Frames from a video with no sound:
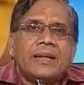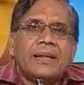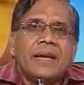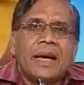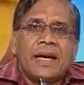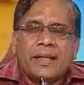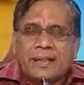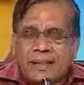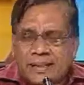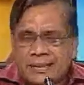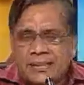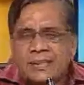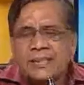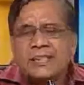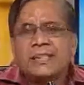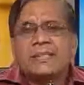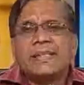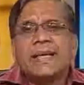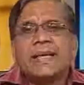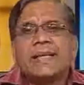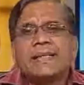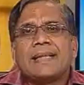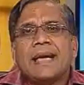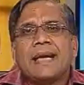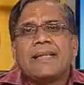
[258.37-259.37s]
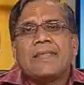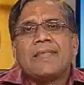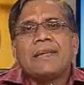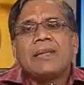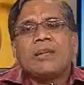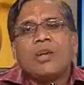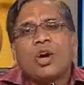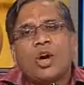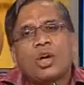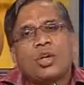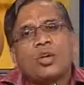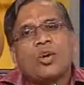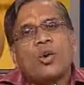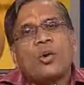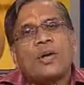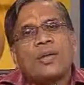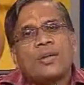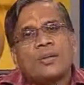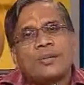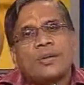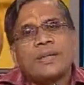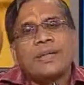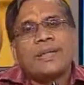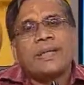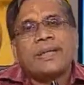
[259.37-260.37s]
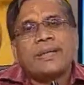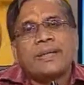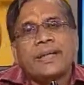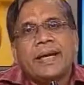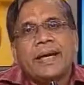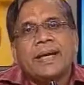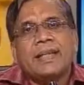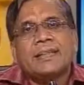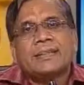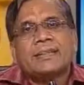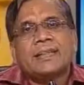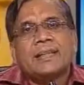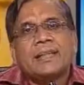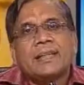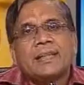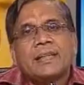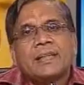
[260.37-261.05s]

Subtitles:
At this stage I will not go into the details,